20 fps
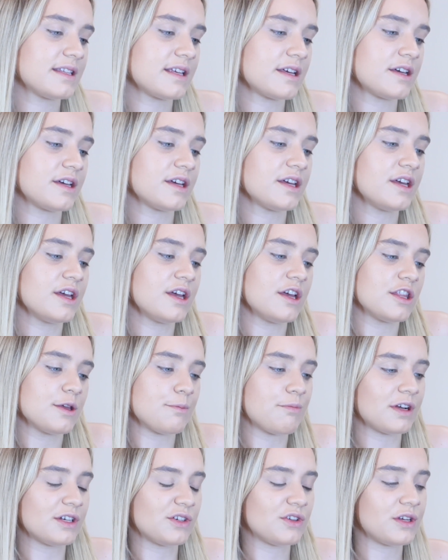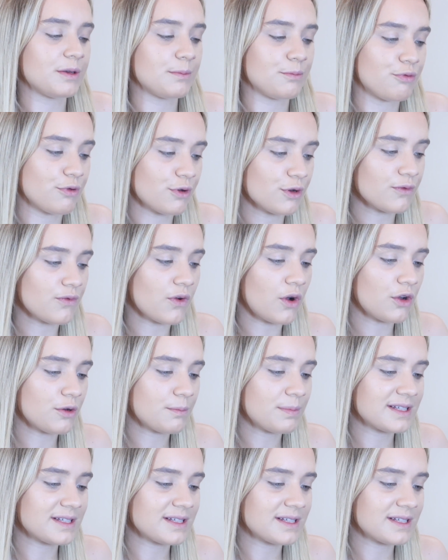that the brand can improve on,